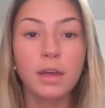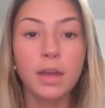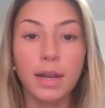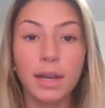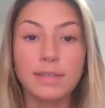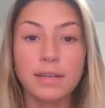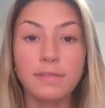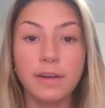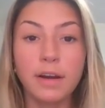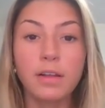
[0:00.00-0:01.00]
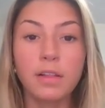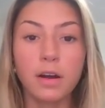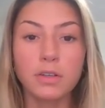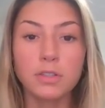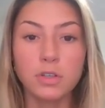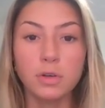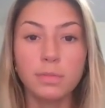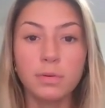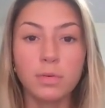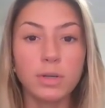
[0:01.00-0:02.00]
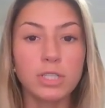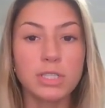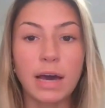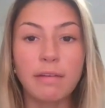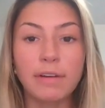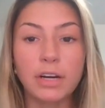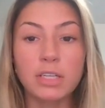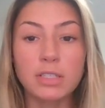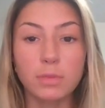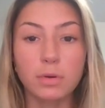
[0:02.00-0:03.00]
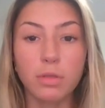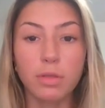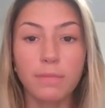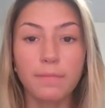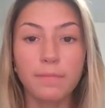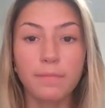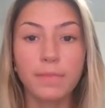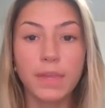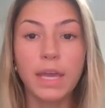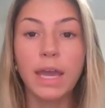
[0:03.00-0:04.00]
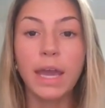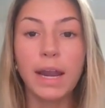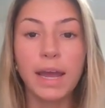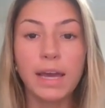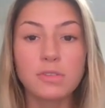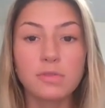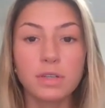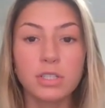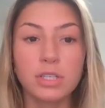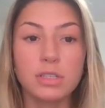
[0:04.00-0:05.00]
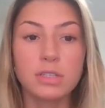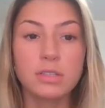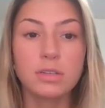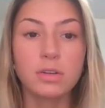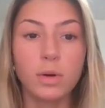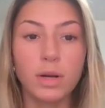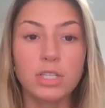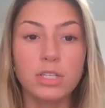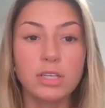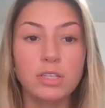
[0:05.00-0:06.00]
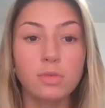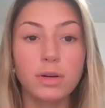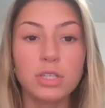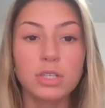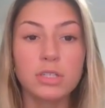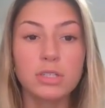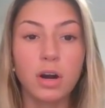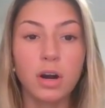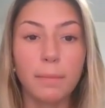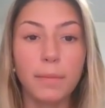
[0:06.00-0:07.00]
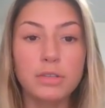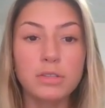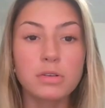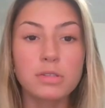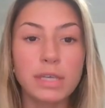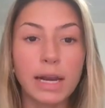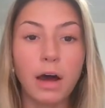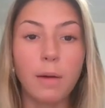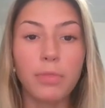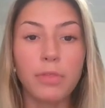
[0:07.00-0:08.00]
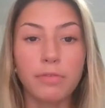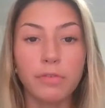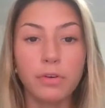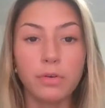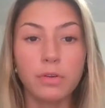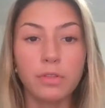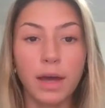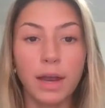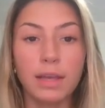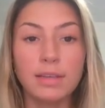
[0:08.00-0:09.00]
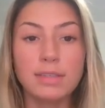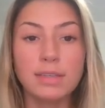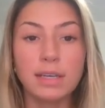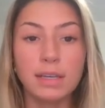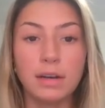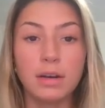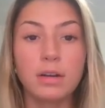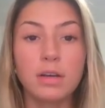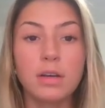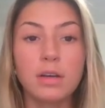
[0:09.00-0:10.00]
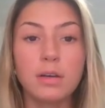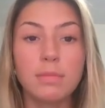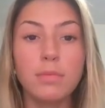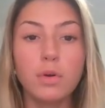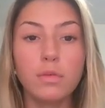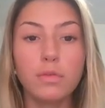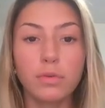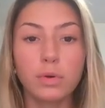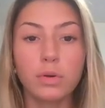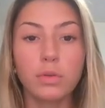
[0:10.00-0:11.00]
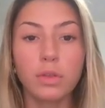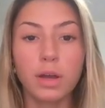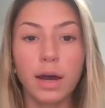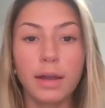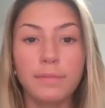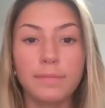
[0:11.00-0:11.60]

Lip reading: It is a very long tube, which is not very smooth. It has ridges, which these ridges are muscles that help the food that is eaten move through the gut.